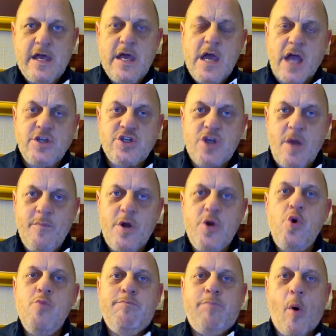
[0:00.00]
And someone
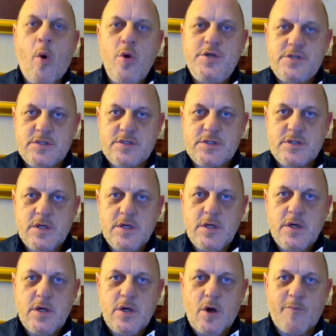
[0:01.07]
who boasts
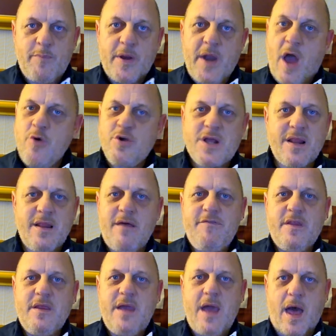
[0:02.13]
about how clever
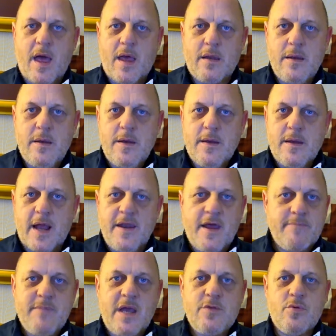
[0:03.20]
they are and their
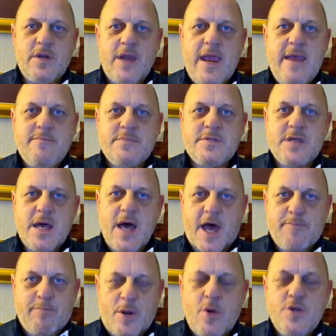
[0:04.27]
middle names are
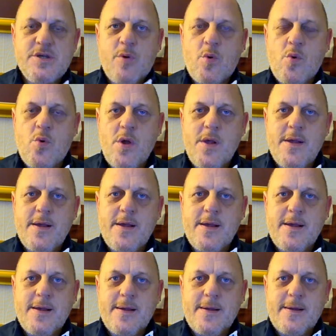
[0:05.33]
plausible
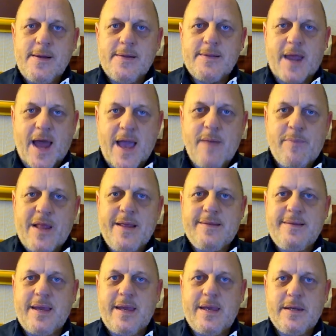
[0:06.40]

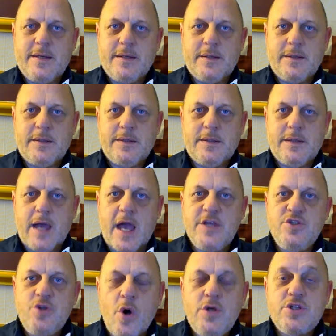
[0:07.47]
deniability is
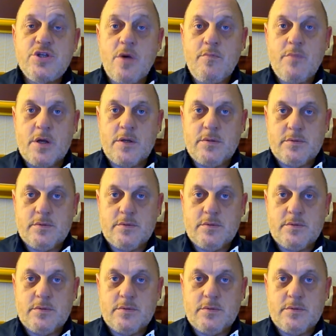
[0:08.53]
not someone